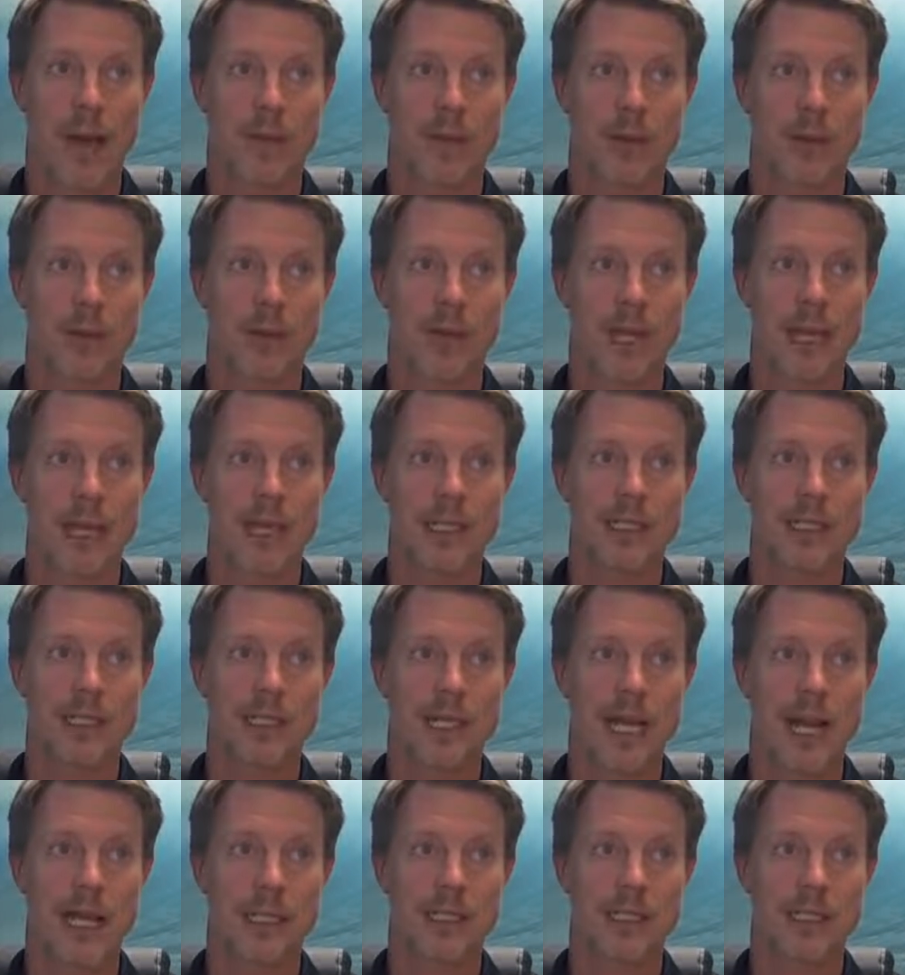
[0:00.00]
capital gains
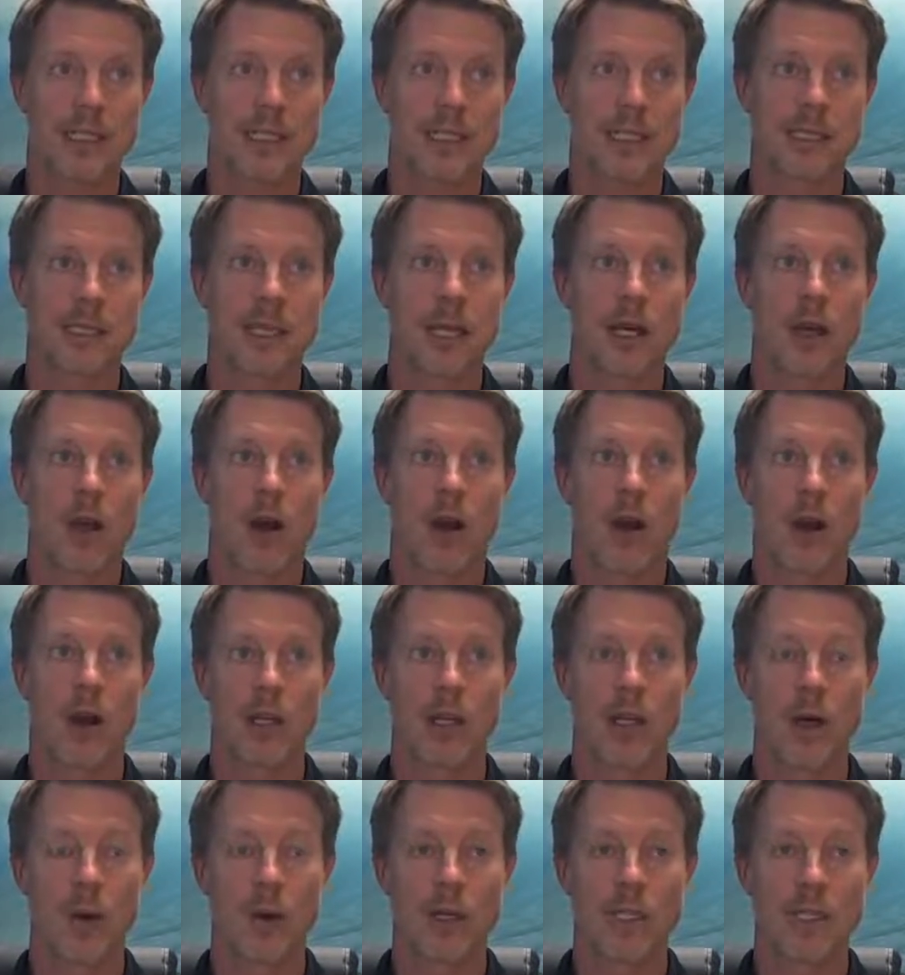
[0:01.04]
taxes are
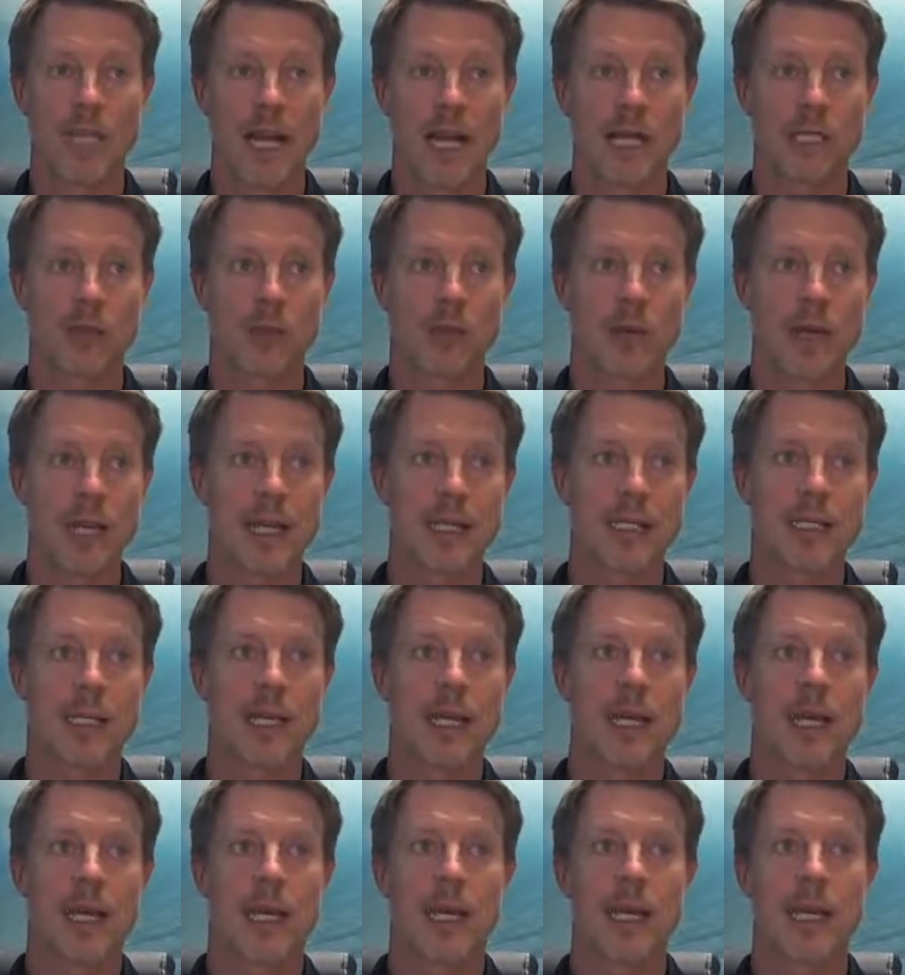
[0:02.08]
lower tax rates,
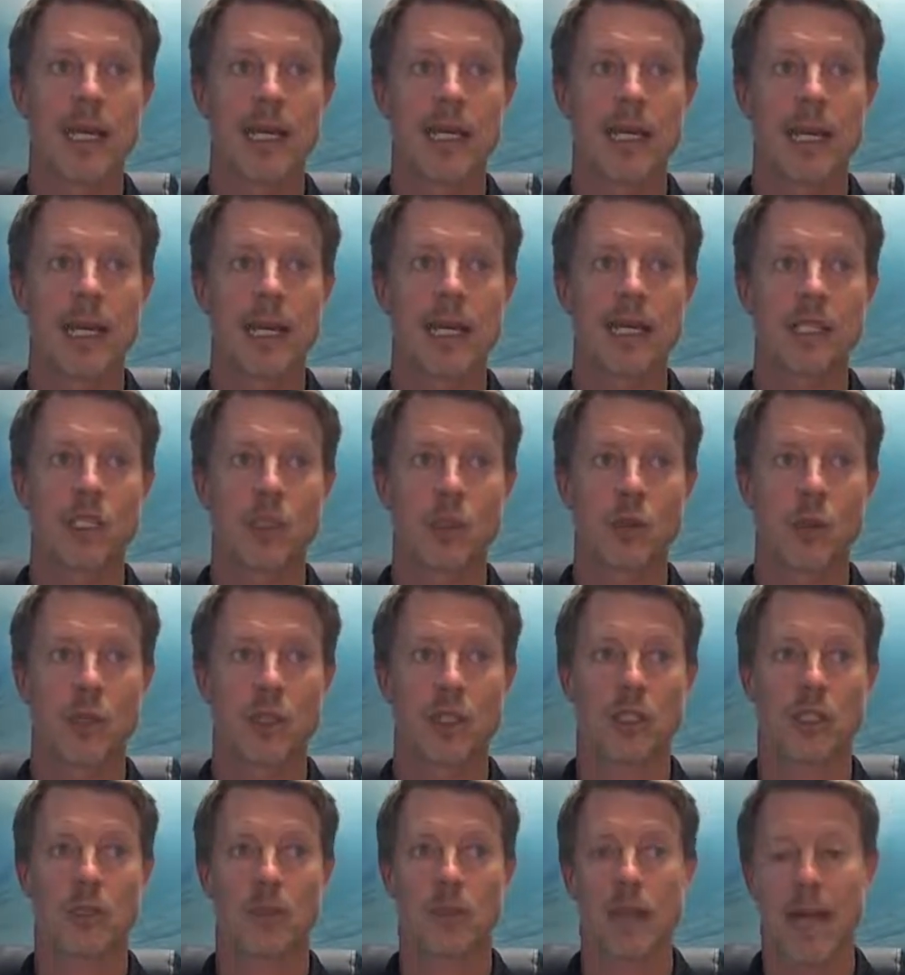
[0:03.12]
and
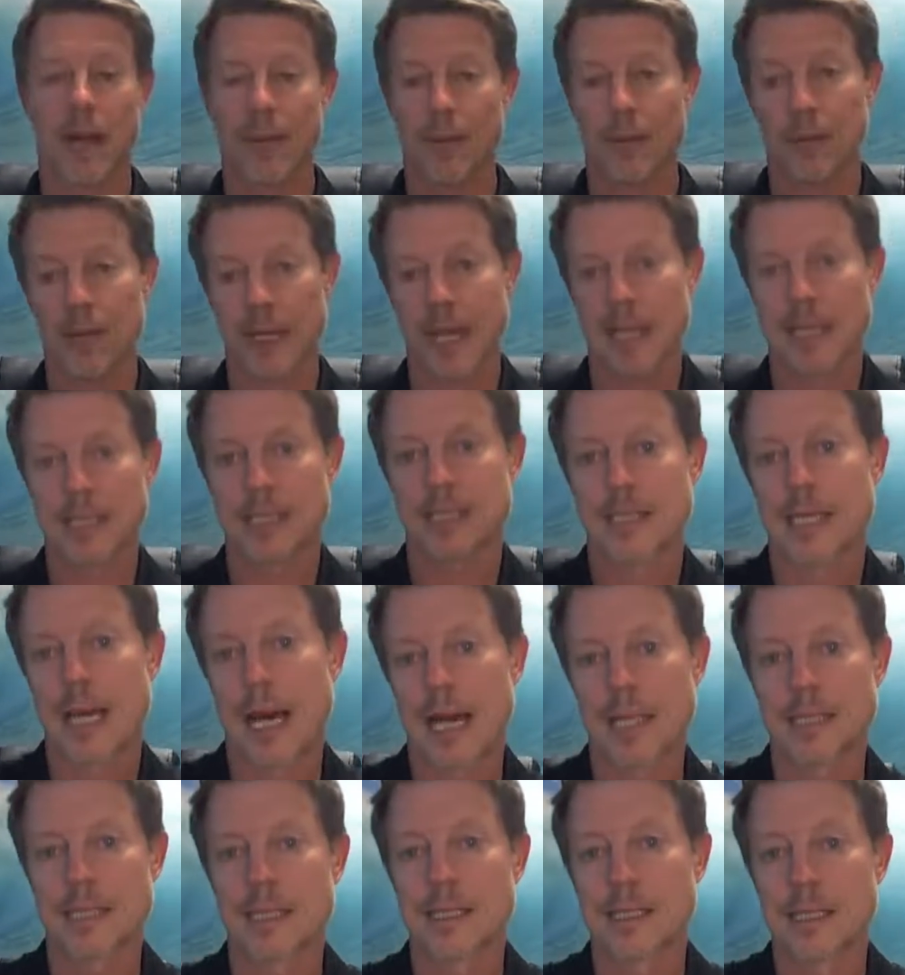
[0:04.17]
short-term capital gains
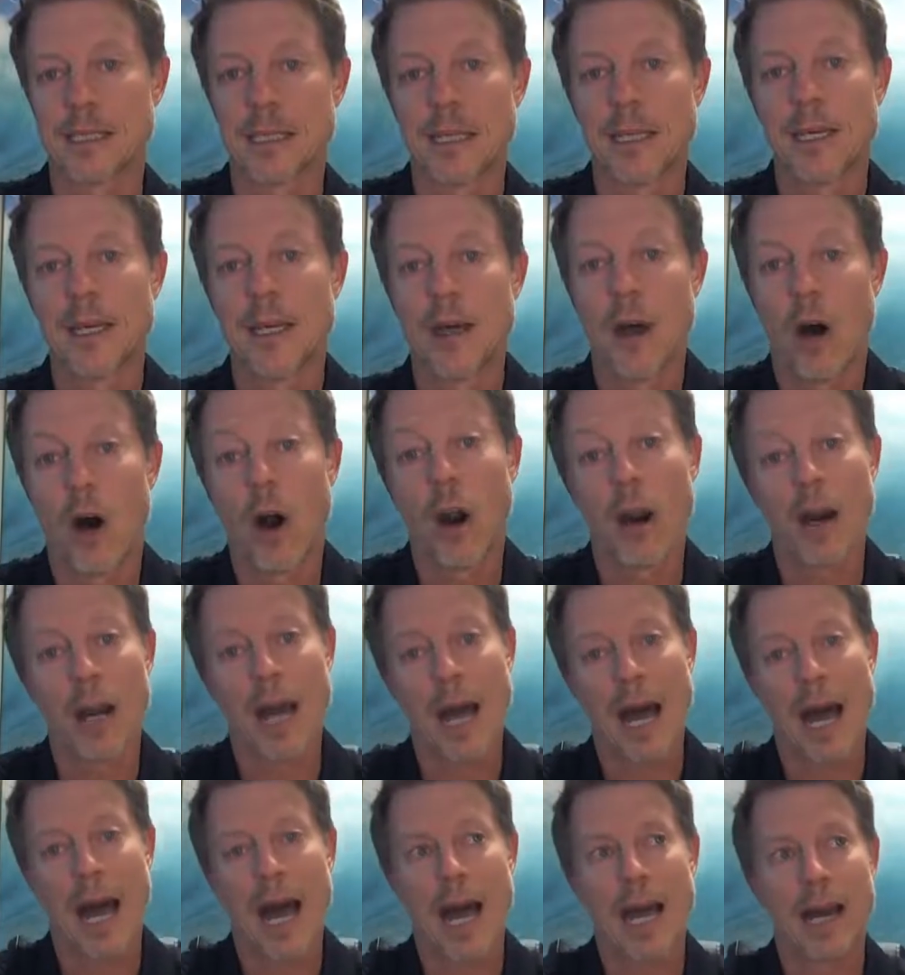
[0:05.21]
taxes are at
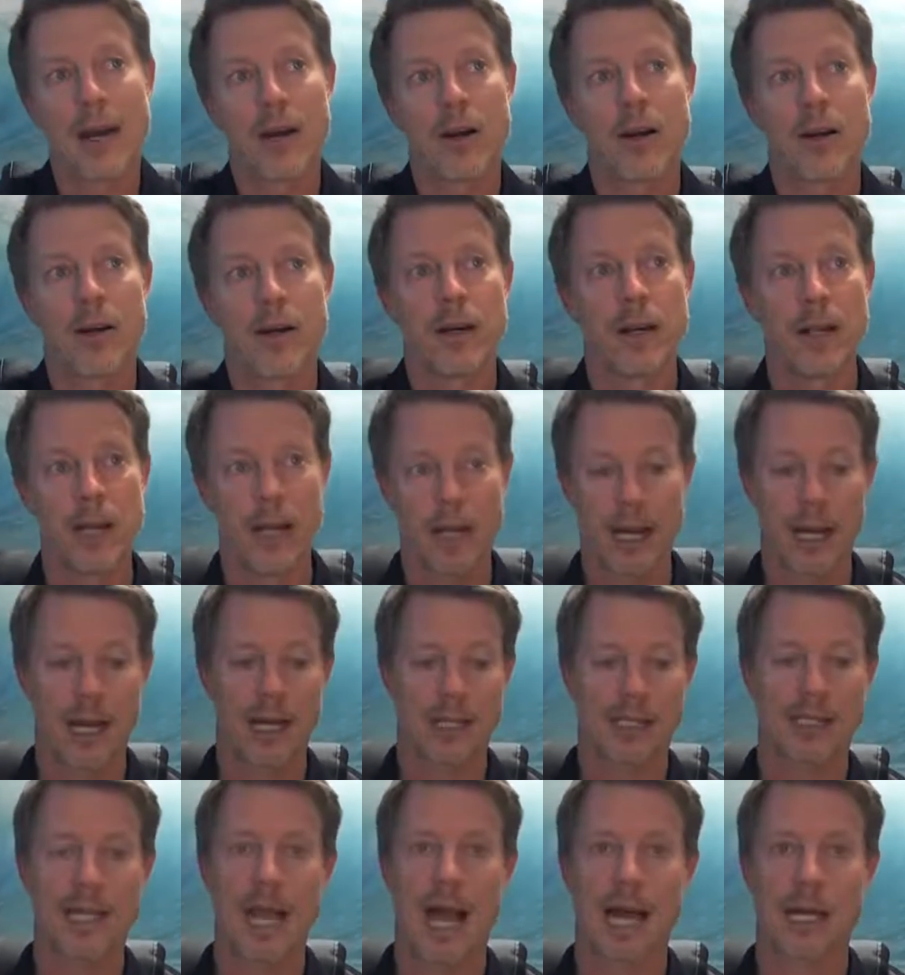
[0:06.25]
higher
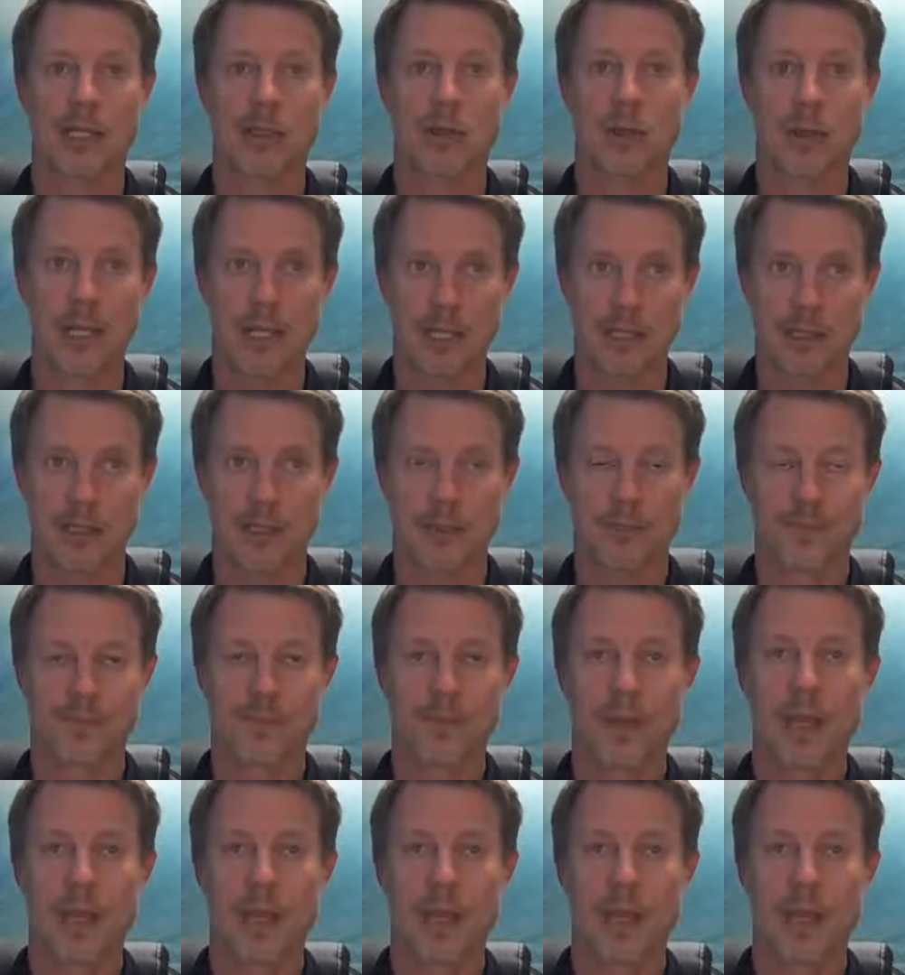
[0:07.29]
tax rates.